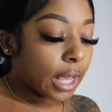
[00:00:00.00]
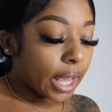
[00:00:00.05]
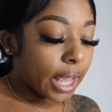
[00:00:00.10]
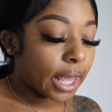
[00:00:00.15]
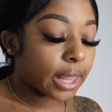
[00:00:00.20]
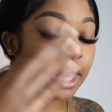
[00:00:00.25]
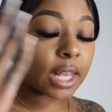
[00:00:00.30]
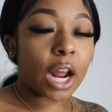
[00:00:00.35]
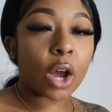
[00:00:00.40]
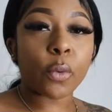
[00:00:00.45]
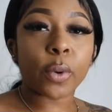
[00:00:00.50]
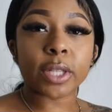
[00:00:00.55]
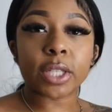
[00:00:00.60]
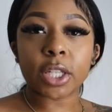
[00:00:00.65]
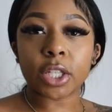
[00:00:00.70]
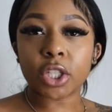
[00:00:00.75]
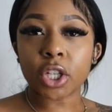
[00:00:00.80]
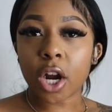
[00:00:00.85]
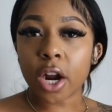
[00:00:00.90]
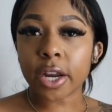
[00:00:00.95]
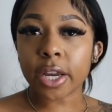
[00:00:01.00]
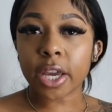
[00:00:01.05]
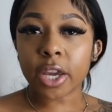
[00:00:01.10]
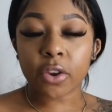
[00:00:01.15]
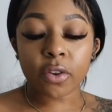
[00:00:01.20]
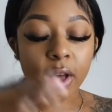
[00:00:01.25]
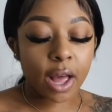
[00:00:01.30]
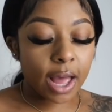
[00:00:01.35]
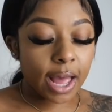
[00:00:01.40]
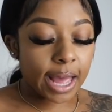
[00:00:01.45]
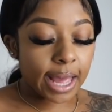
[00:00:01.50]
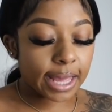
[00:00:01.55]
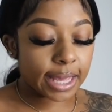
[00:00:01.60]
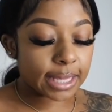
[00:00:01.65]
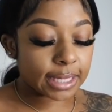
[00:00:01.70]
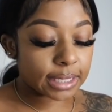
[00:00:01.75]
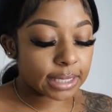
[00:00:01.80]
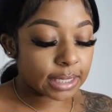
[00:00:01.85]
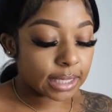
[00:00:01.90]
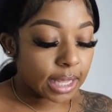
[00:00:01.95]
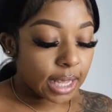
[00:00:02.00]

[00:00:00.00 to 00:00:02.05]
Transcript: And then I went to Target, you guys,